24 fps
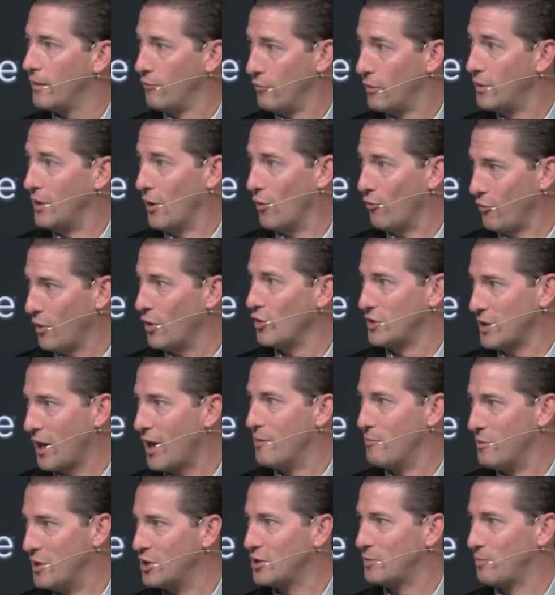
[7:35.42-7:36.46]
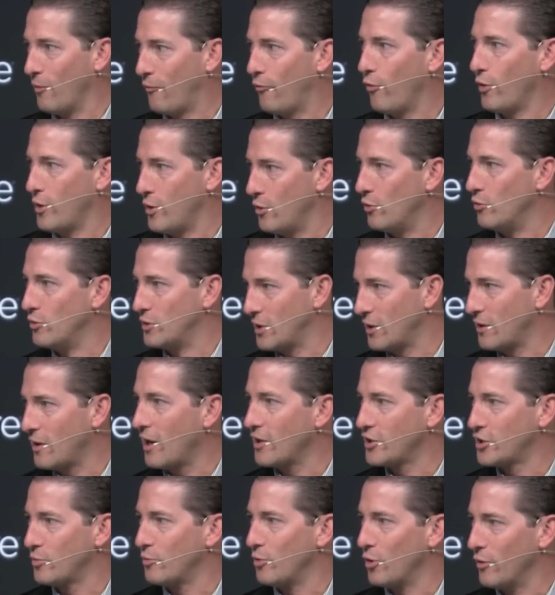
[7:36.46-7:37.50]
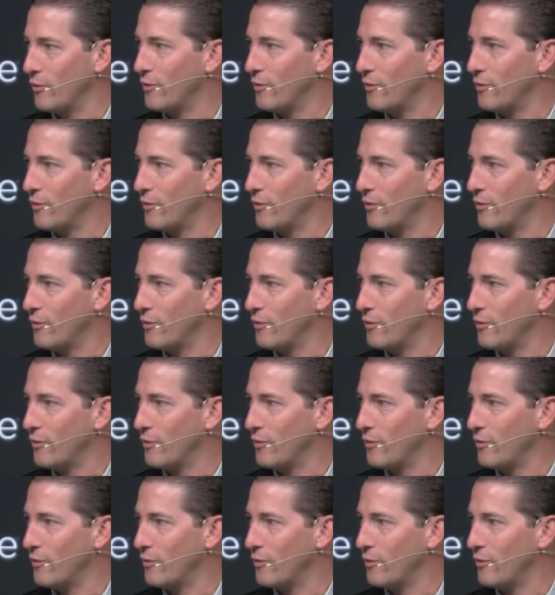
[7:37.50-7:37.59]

You know, real time is before you lose a customer